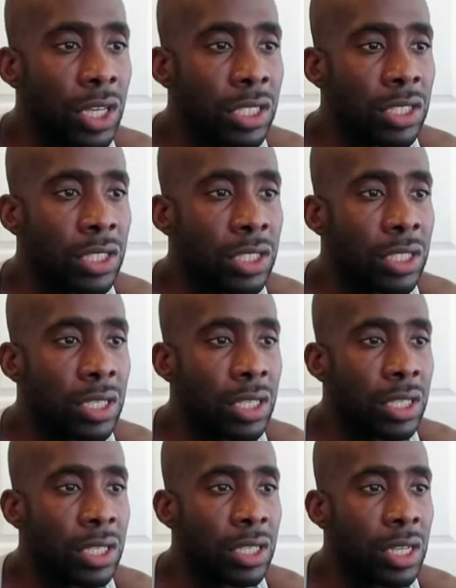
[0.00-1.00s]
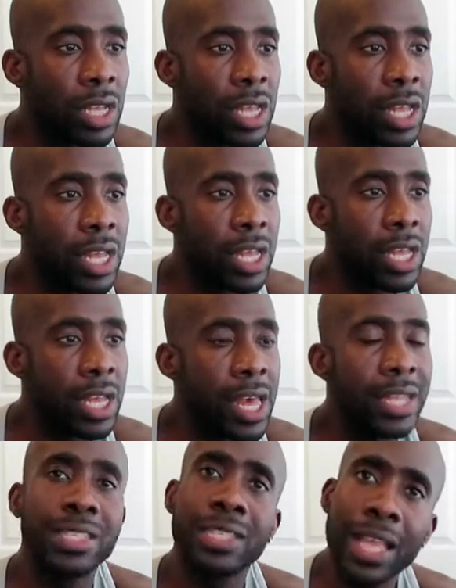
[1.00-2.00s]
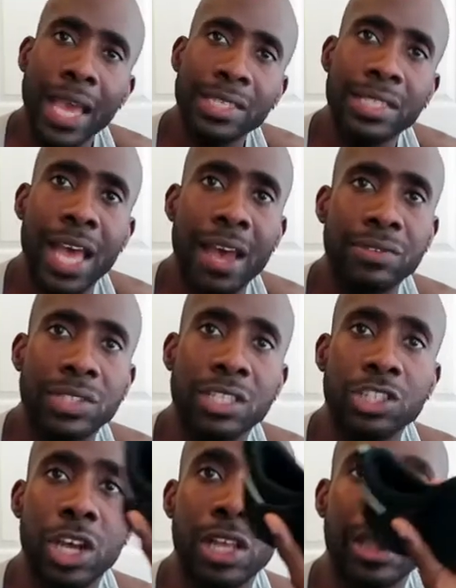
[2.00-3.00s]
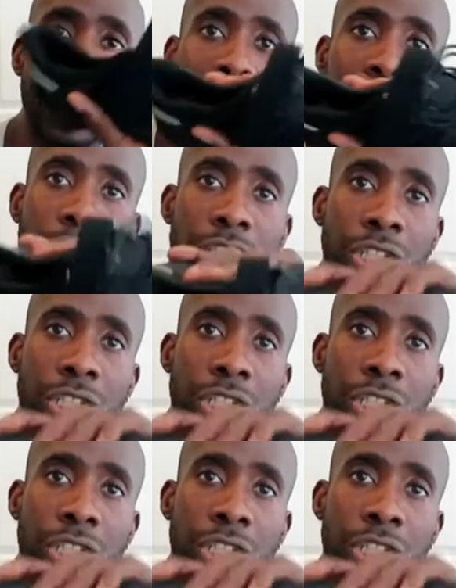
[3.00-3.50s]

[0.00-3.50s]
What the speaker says: it's it's nice to have such a light